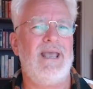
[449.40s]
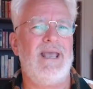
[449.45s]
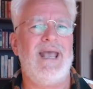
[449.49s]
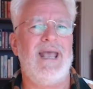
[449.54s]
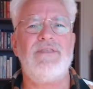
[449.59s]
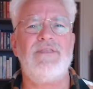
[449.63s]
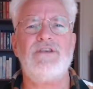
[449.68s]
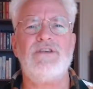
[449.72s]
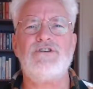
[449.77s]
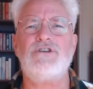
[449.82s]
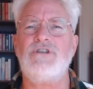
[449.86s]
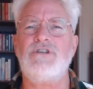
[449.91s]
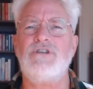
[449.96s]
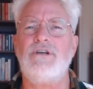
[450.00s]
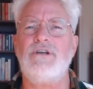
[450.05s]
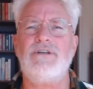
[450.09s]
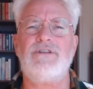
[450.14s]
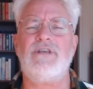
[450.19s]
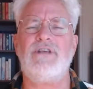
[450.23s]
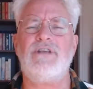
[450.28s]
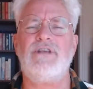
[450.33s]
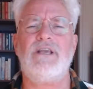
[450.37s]
And this is not
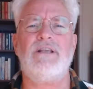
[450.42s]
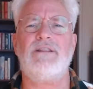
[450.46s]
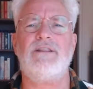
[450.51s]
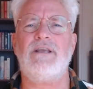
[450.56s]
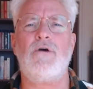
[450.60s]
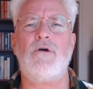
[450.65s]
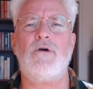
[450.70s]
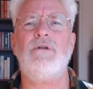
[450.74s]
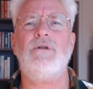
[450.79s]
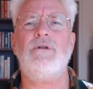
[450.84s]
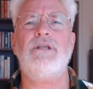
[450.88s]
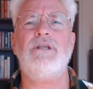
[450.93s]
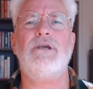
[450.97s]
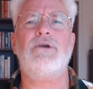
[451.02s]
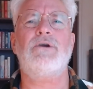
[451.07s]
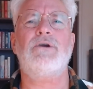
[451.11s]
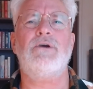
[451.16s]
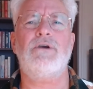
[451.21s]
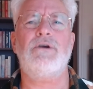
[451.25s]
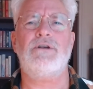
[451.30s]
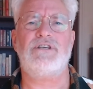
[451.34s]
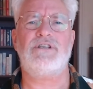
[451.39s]
a thing that only
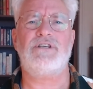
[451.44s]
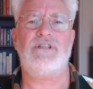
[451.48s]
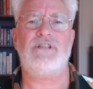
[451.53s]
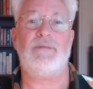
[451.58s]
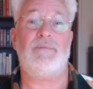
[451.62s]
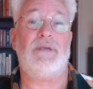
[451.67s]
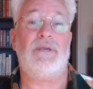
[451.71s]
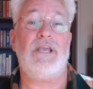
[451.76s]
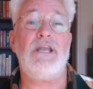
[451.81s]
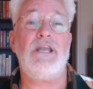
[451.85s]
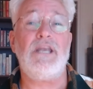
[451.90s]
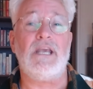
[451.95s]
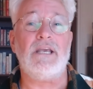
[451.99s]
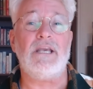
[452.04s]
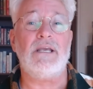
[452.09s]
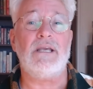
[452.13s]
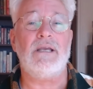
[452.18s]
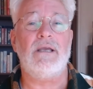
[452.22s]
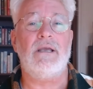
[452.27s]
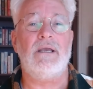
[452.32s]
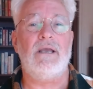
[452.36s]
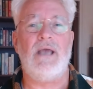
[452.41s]
occurs at the beginning
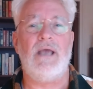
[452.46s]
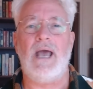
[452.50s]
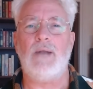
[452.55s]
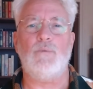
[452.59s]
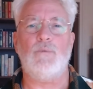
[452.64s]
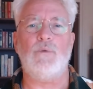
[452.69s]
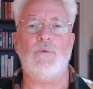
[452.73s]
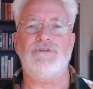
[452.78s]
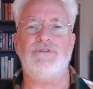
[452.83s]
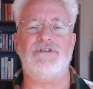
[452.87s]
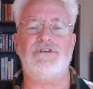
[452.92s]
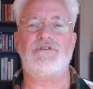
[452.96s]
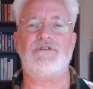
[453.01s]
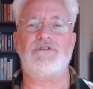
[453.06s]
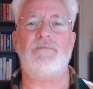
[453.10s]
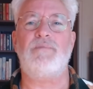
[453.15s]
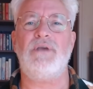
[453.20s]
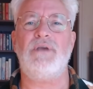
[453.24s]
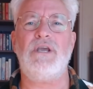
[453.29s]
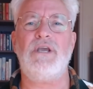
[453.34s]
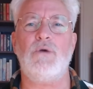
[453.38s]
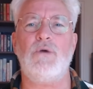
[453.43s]
and will
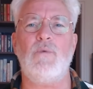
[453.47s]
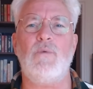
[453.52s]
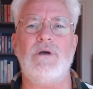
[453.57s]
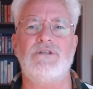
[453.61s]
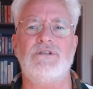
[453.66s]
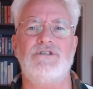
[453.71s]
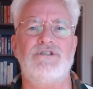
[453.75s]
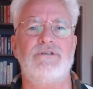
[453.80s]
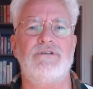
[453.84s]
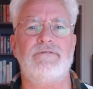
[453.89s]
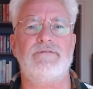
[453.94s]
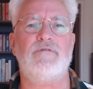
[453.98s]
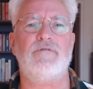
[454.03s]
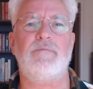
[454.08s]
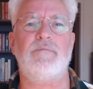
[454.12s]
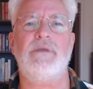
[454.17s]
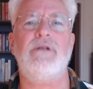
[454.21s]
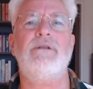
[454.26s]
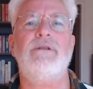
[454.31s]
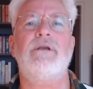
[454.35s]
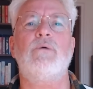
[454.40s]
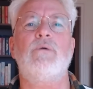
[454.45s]
disappear once you're
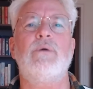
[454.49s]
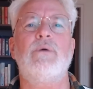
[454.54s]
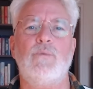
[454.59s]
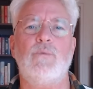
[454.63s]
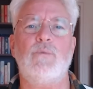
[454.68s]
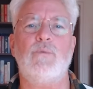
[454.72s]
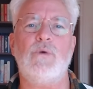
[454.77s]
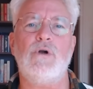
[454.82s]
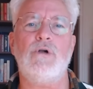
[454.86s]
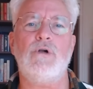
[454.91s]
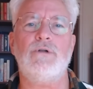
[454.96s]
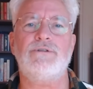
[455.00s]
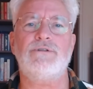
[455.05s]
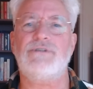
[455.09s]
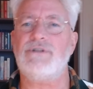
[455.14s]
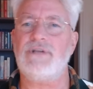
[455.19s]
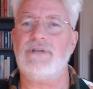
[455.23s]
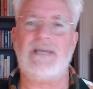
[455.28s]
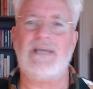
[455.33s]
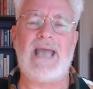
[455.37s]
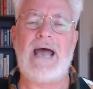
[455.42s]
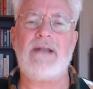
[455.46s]
familiar with the world,
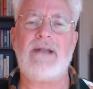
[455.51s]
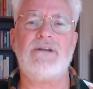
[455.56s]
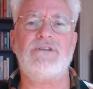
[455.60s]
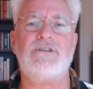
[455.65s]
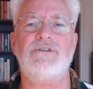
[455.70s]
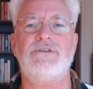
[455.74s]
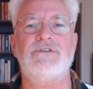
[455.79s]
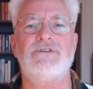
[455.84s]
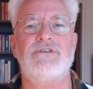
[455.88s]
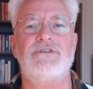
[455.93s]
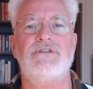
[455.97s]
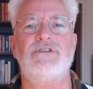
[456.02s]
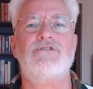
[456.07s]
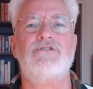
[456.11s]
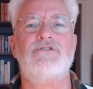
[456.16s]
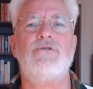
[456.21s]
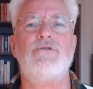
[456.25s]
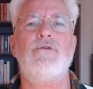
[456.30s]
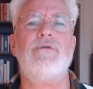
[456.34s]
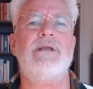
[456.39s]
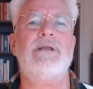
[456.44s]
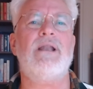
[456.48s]
the characters, and the
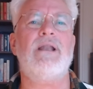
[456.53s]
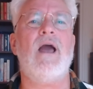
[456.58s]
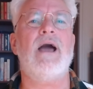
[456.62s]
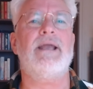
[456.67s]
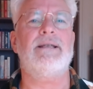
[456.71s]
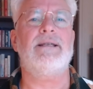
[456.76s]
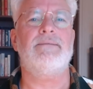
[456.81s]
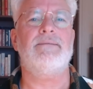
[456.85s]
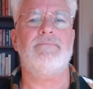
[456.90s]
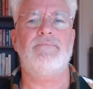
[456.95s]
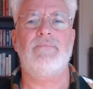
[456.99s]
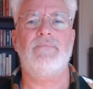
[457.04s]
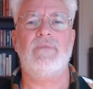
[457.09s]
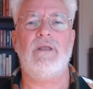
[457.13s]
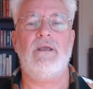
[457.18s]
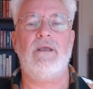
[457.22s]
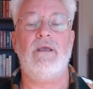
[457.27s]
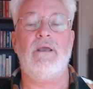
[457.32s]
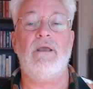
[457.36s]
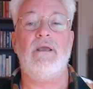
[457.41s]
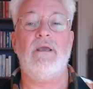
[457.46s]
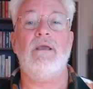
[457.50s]
storyline.
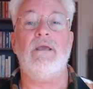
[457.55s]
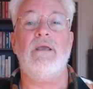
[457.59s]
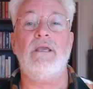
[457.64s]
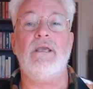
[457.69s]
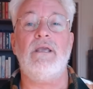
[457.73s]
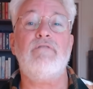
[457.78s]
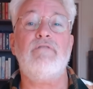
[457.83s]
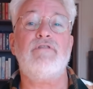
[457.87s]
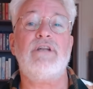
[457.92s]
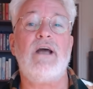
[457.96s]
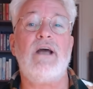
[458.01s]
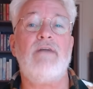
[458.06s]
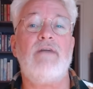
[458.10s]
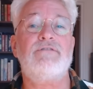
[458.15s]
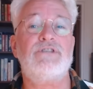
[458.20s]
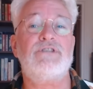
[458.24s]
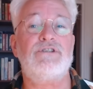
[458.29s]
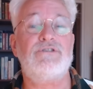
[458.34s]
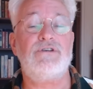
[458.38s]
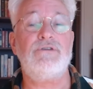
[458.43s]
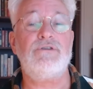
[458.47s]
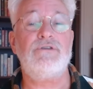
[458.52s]
Even after
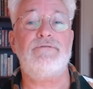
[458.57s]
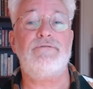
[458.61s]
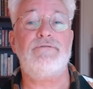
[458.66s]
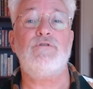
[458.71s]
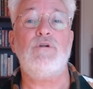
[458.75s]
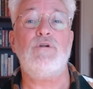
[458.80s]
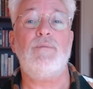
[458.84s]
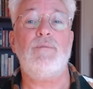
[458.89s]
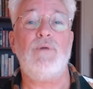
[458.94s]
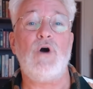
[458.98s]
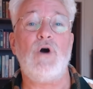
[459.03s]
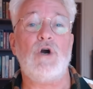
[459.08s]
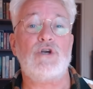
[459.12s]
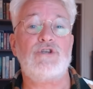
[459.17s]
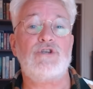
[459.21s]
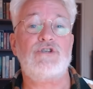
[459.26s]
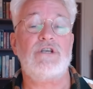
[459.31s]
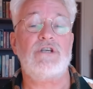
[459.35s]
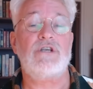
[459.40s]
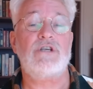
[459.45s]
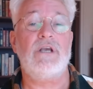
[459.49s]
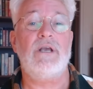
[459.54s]
two full
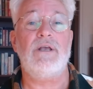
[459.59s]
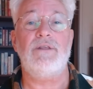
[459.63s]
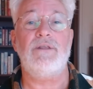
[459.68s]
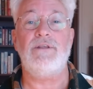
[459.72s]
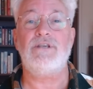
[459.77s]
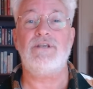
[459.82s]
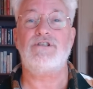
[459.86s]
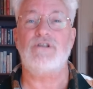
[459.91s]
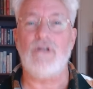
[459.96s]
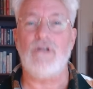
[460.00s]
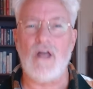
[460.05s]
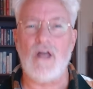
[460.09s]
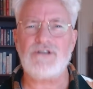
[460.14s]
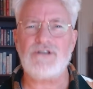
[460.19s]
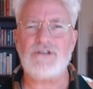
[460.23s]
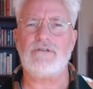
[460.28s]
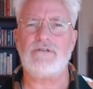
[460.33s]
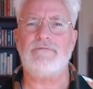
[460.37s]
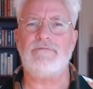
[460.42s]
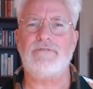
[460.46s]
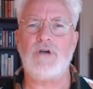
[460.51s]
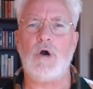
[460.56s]
books, this
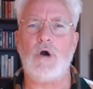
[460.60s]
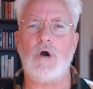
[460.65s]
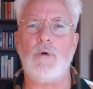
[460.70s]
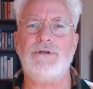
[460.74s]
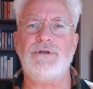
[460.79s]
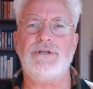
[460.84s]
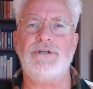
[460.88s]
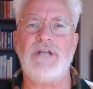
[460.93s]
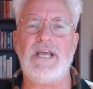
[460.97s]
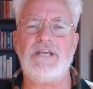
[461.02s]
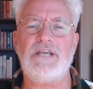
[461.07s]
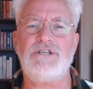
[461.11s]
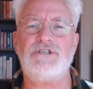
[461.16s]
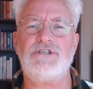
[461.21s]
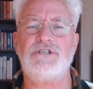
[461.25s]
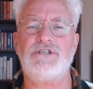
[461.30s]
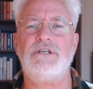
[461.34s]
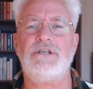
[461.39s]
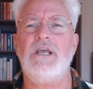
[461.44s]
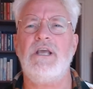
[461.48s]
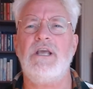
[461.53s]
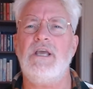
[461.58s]
loss of
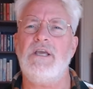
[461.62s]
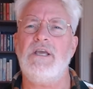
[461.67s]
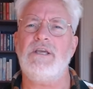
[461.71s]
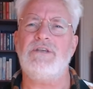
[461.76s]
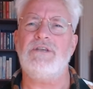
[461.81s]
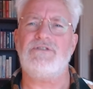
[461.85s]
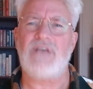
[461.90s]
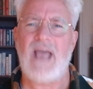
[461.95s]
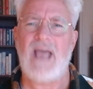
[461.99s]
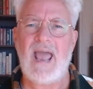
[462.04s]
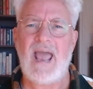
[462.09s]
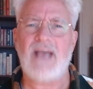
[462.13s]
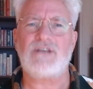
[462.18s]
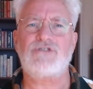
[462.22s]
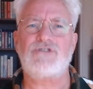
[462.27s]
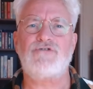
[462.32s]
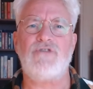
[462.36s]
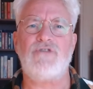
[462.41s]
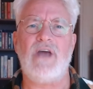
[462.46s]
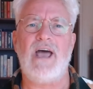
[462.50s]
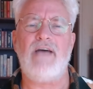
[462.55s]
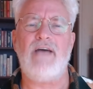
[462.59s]
coordination is
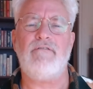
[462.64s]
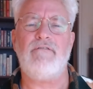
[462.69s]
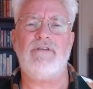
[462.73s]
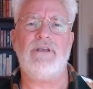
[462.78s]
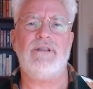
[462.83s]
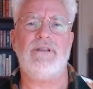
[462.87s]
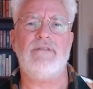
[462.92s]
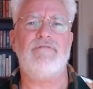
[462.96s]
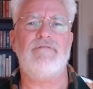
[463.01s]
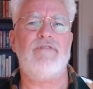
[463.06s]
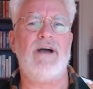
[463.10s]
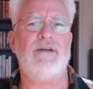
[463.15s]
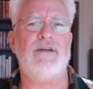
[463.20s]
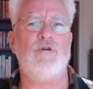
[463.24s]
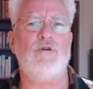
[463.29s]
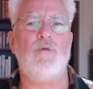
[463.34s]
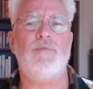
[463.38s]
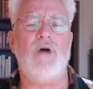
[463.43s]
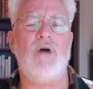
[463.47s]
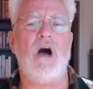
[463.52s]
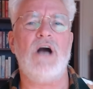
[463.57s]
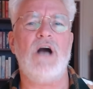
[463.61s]
extra heavy in the final
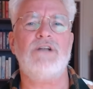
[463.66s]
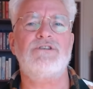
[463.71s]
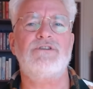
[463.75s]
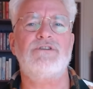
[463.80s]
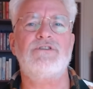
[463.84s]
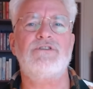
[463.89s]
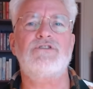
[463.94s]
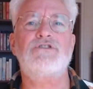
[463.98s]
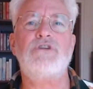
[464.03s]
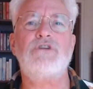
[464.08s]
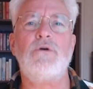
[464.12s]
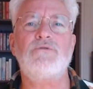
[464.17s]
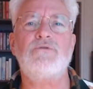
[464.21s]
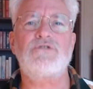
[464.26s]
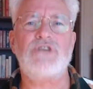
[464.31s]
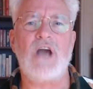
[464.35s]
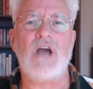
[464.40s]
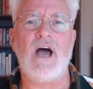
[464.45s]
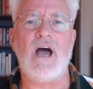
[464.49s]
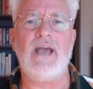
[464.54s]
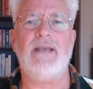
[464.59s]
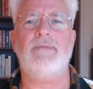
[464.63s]
part, the Stone
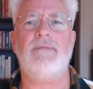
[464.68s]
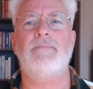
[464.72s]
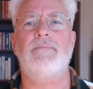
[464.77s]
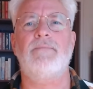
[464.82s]
Sky.